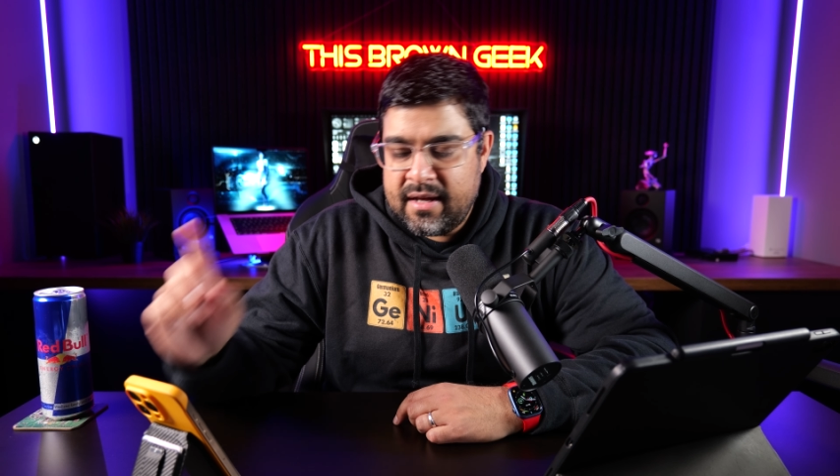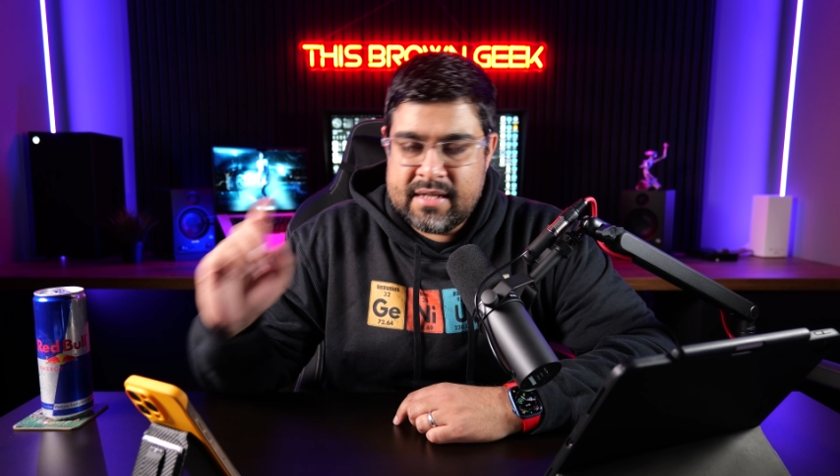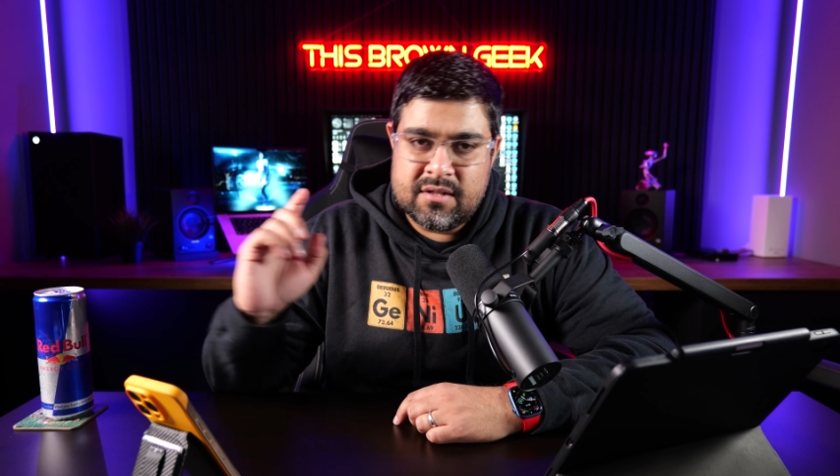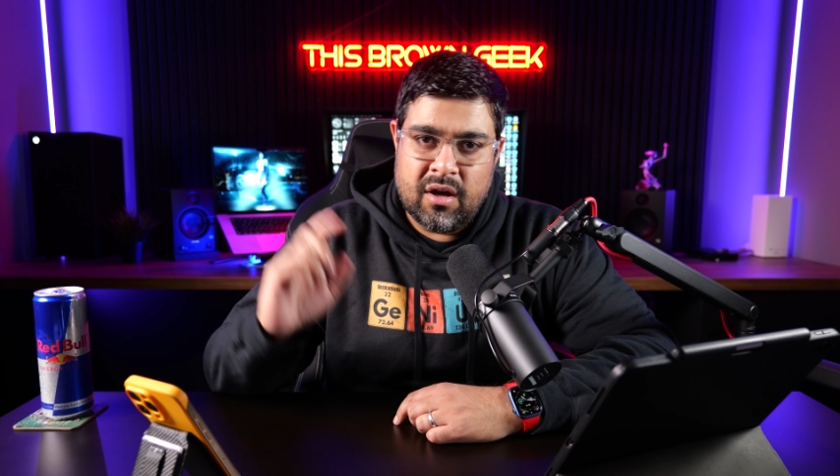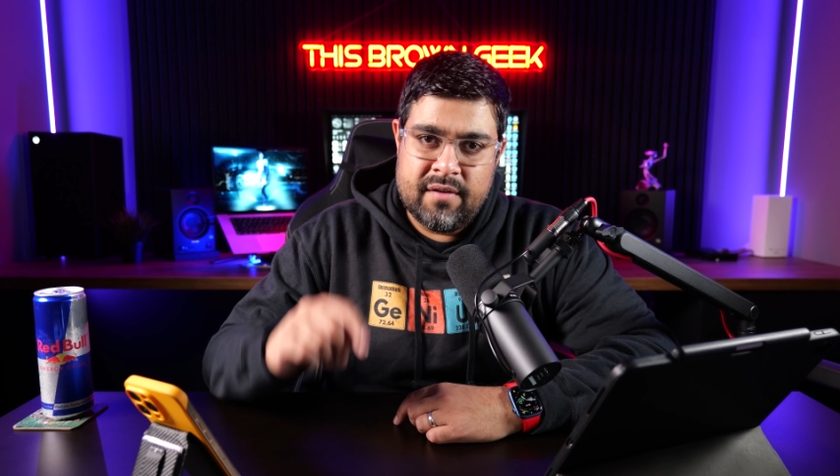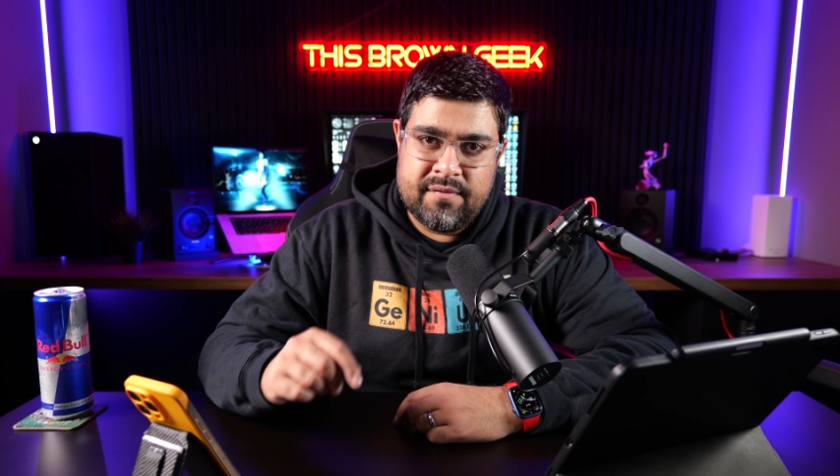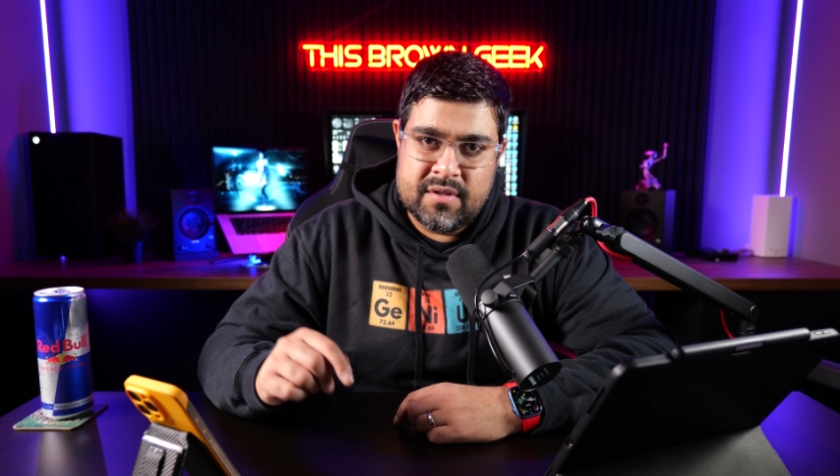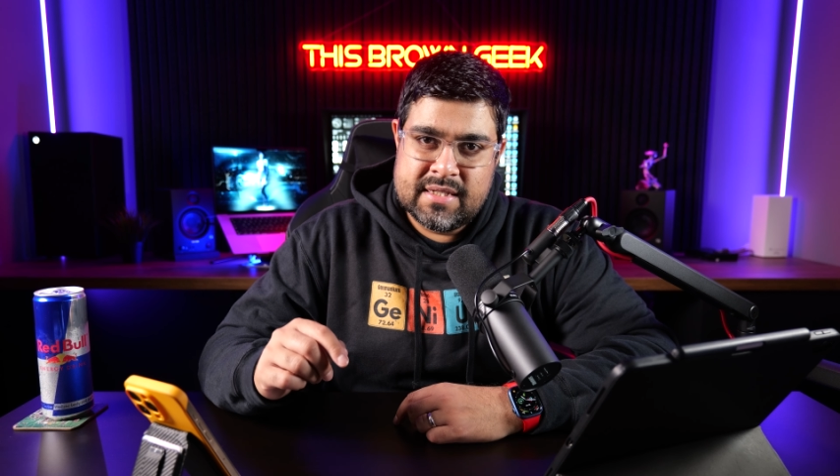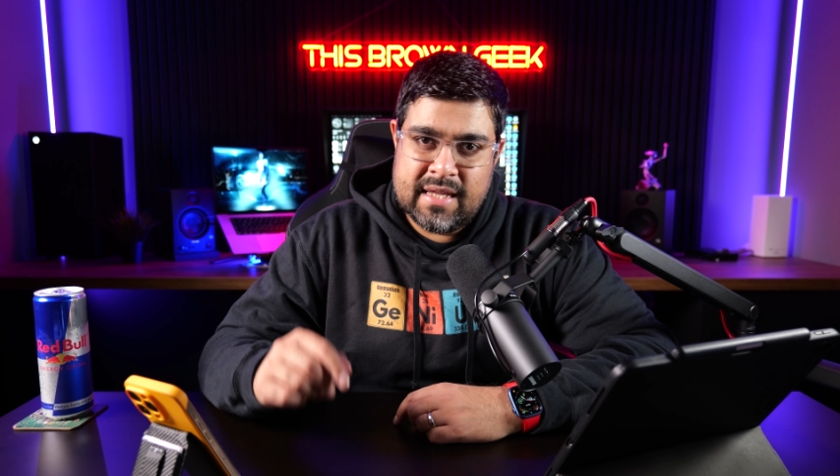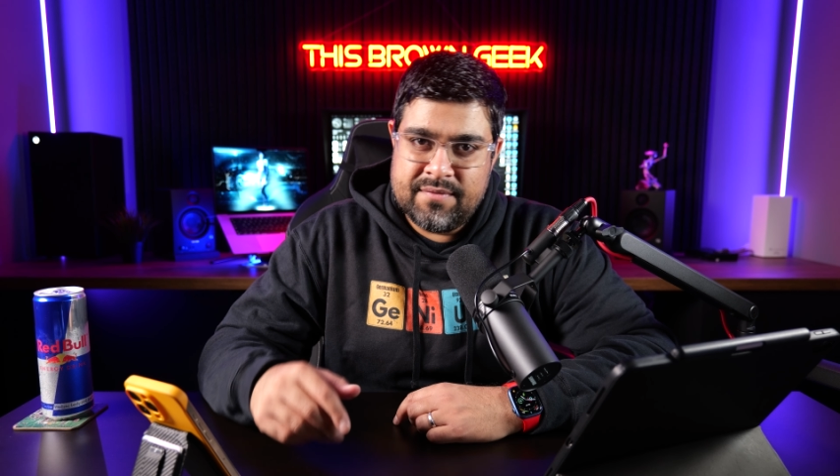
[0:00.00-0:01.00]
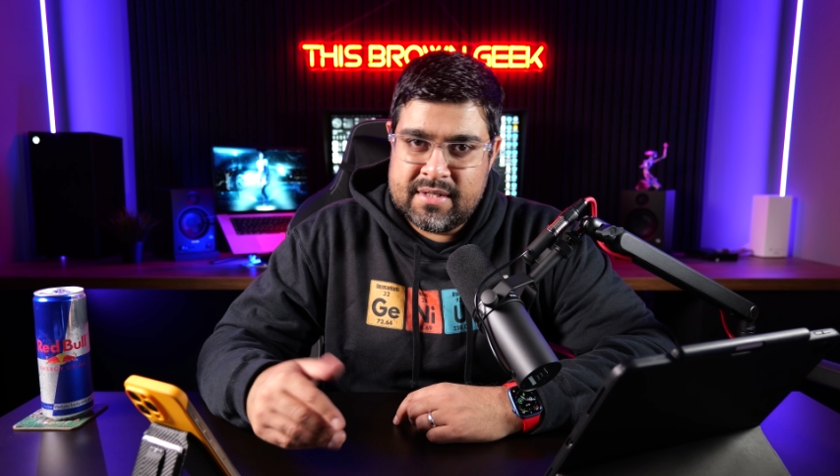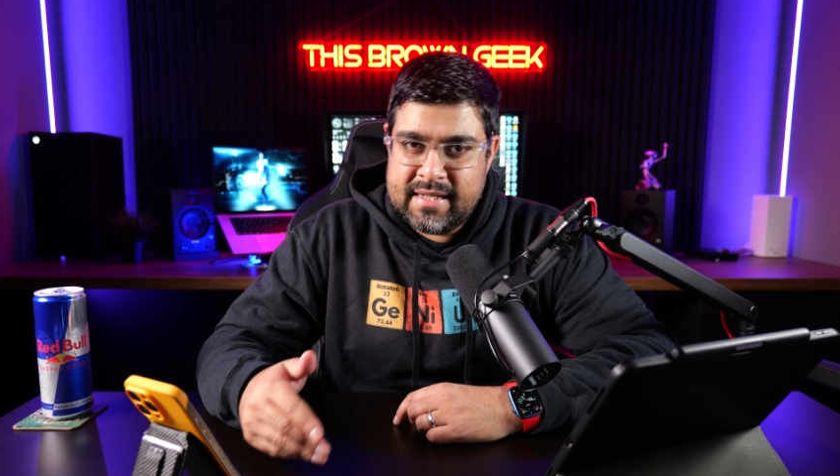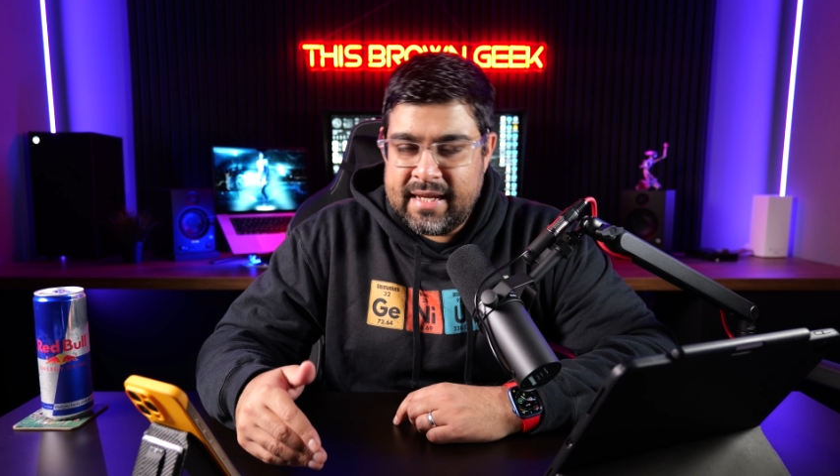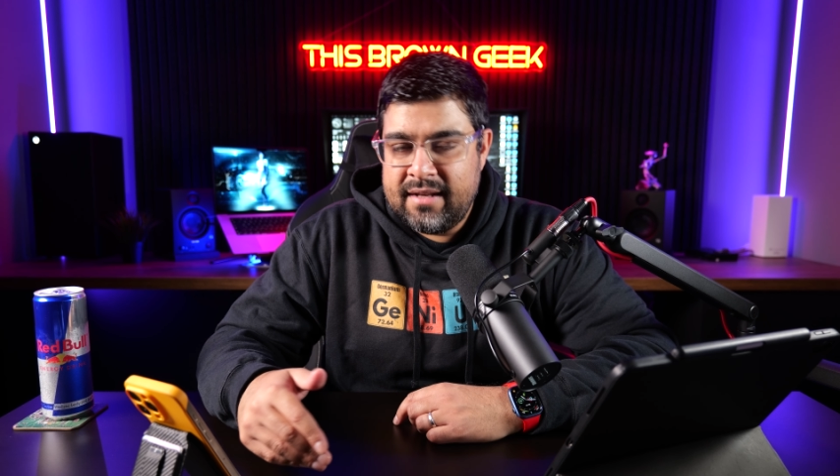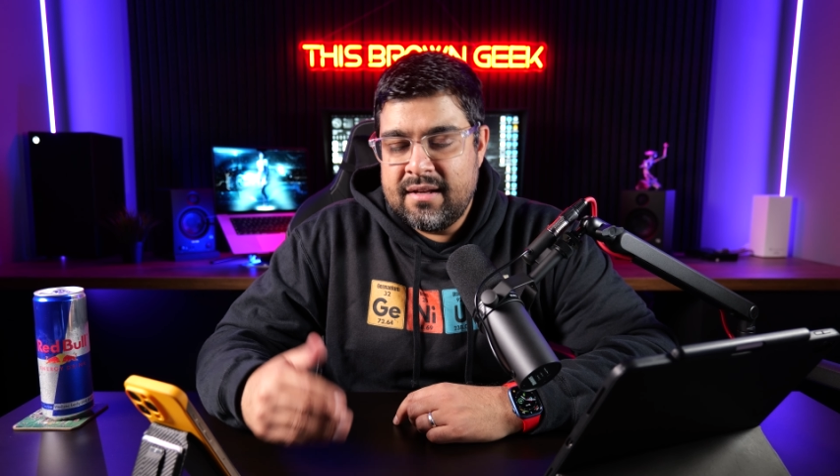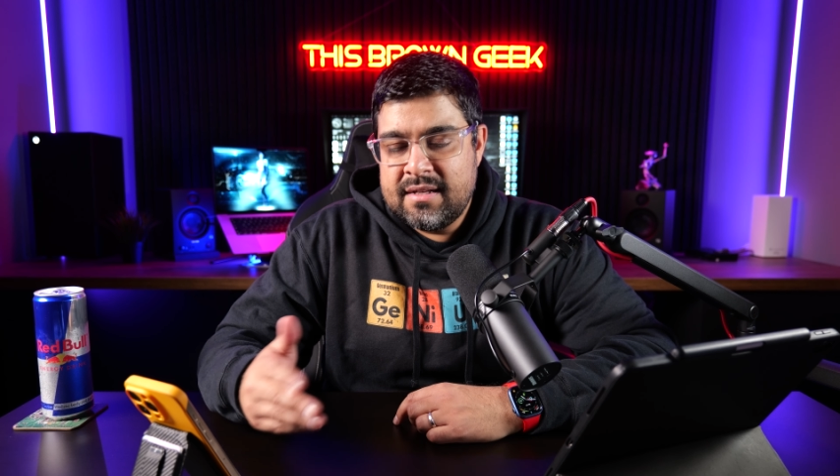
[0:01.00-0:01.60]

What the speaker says: is the iPhone 17,